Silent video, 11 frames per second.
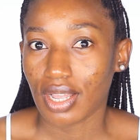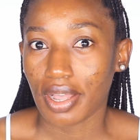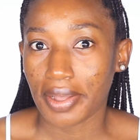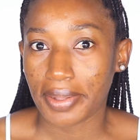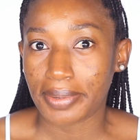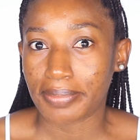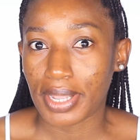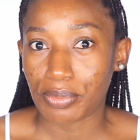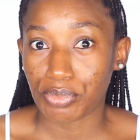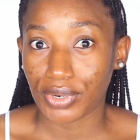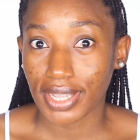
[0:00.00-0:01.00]
I
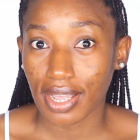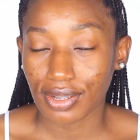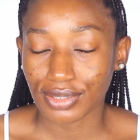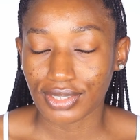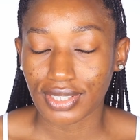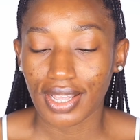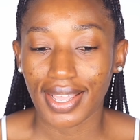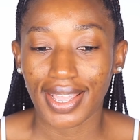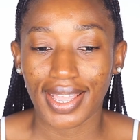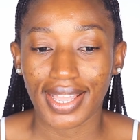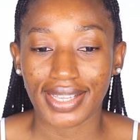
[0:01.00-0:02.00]
break out.
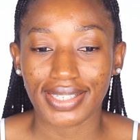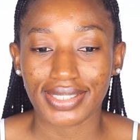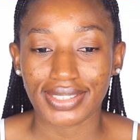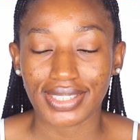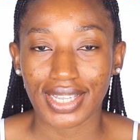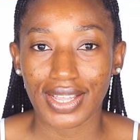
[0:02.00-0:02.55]
And